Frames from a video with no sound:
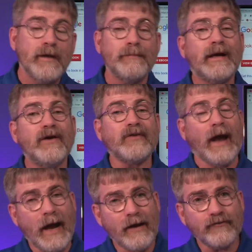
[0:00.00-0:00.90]
because
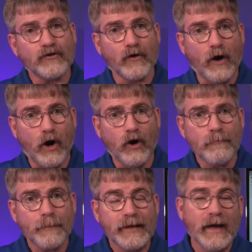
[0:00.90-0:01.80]
after
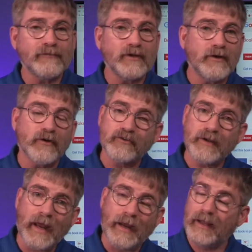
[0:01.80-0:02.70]
all, you have to
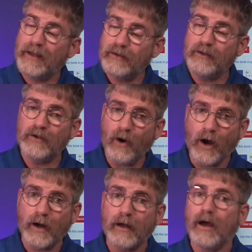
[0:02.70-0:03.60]
understand, in New
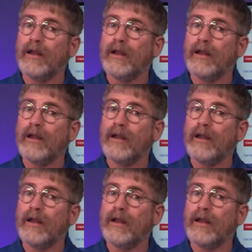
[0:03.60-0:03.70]
York,